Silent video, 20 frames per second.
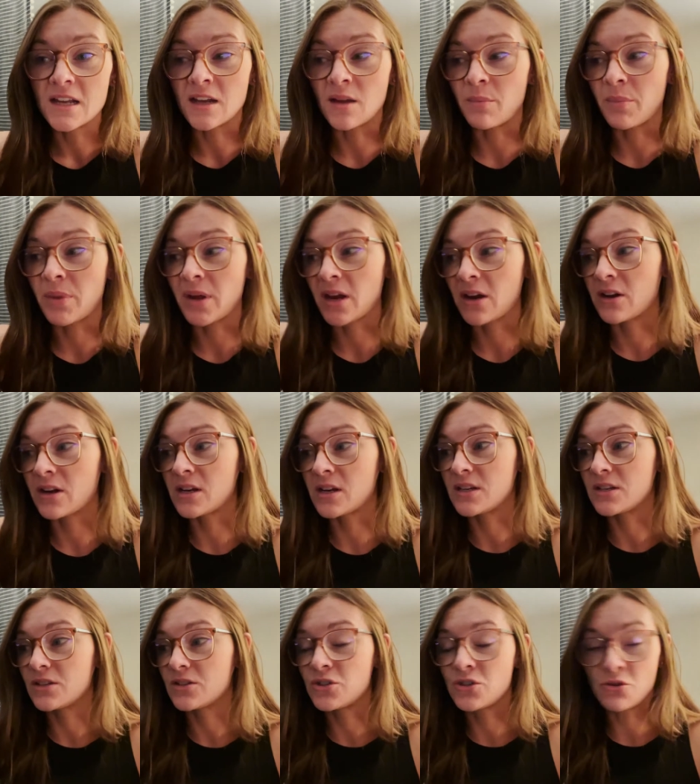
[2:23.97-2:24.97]
compare
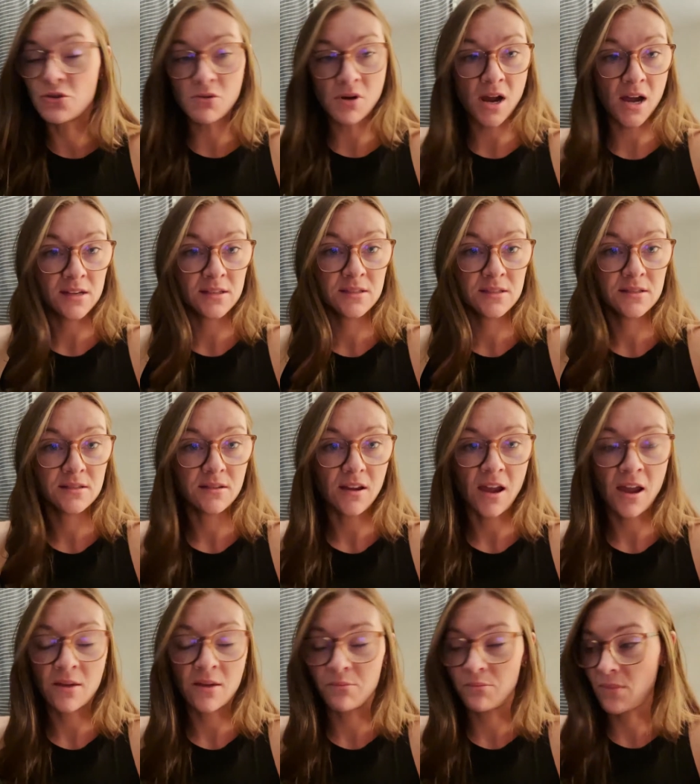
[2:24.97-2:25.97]
it to us
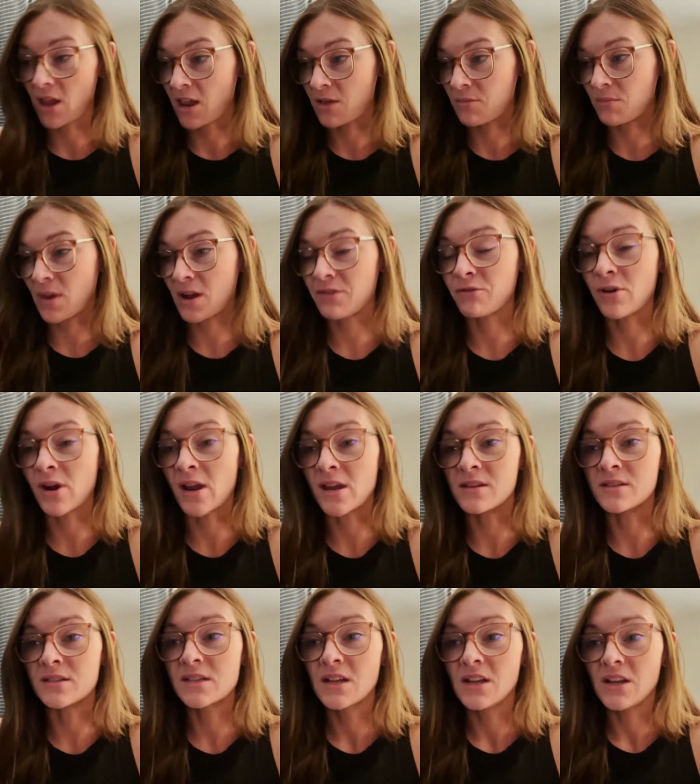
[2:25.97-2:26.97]
and, and my friends,